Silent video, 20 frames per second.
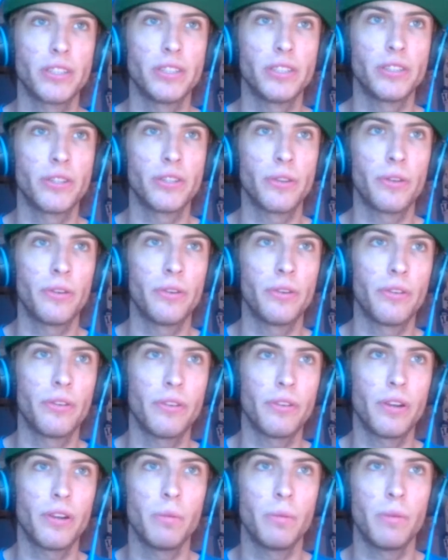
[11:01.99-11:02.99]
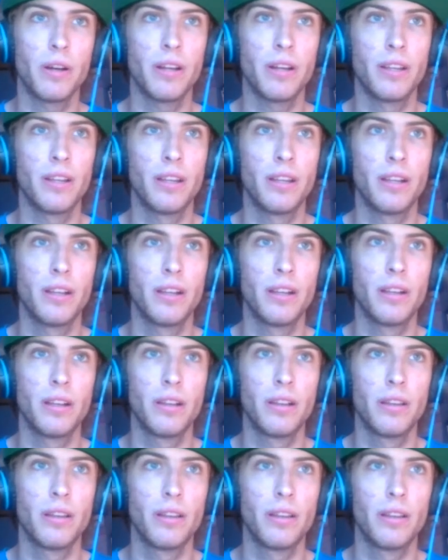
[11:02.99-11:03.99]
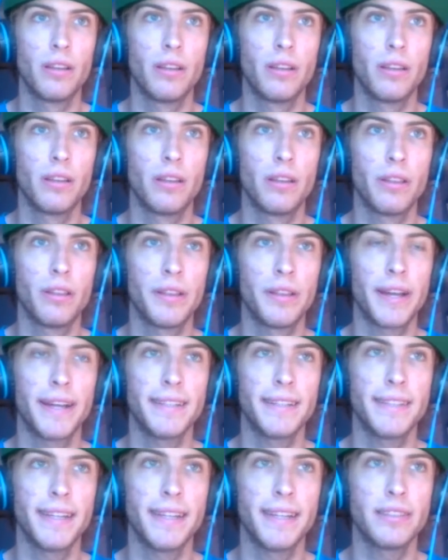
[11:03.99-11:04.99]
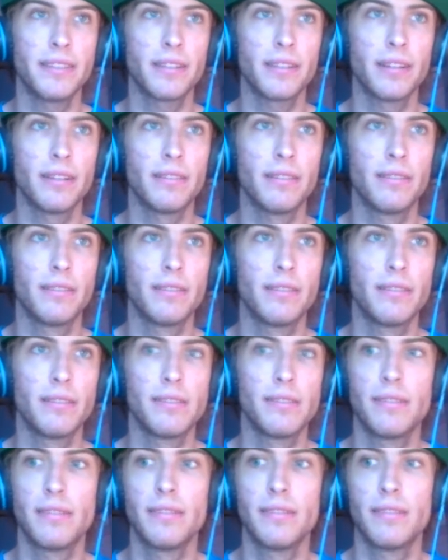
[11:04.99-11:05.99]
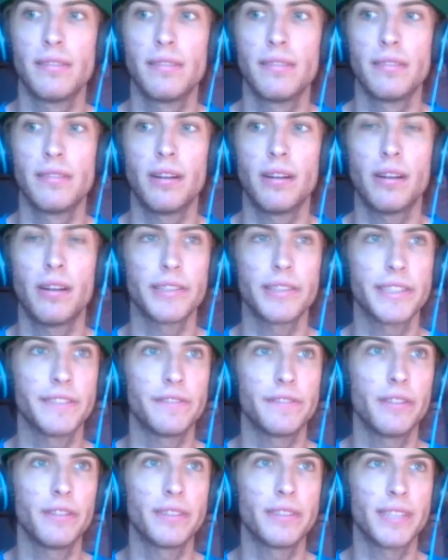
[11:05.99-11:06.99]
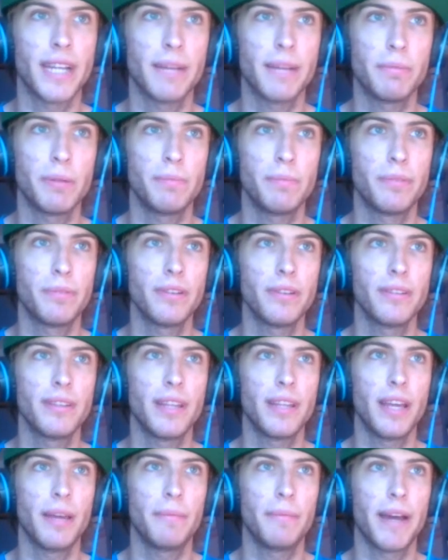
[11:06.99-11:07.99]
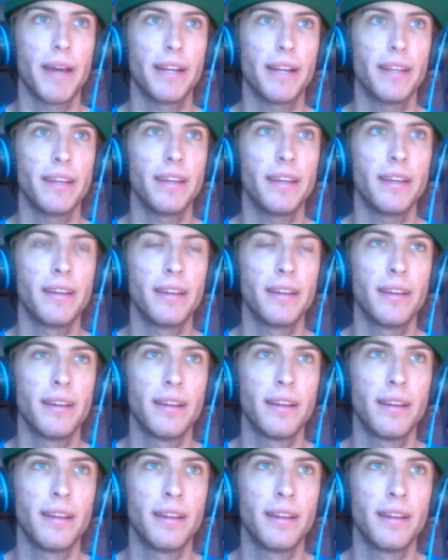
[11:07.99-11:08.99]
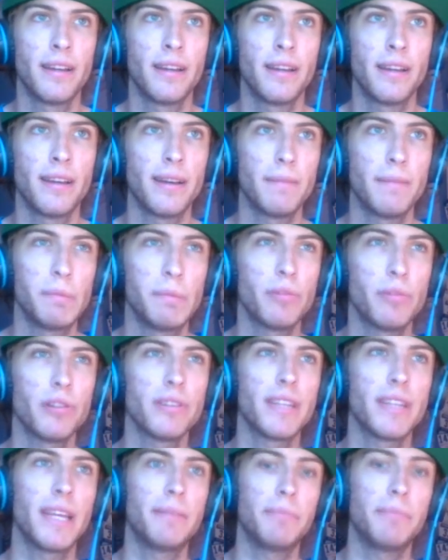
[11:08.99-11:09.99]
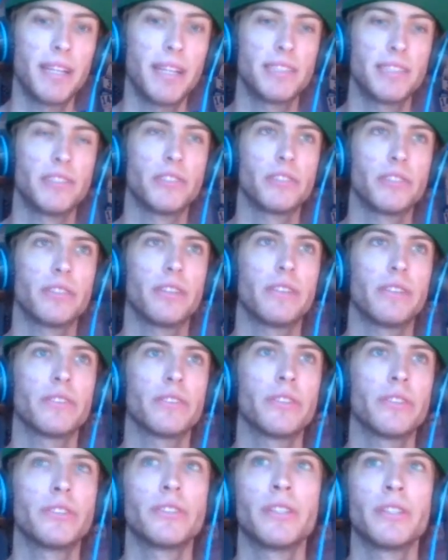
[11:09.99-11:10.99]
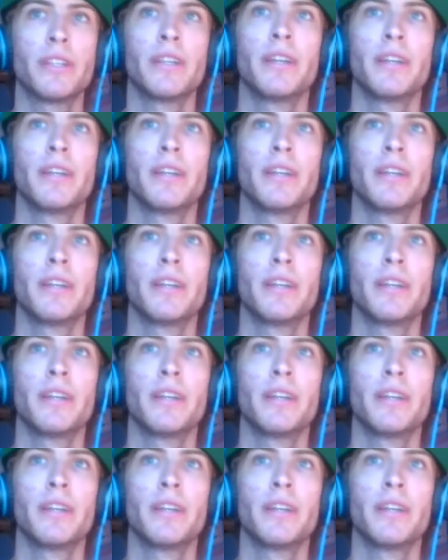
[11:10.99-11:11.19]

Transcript: just turned 31. 9 days ago. August 1st. Happy birthday, Maddie. Happy birthday, Mason Saunders.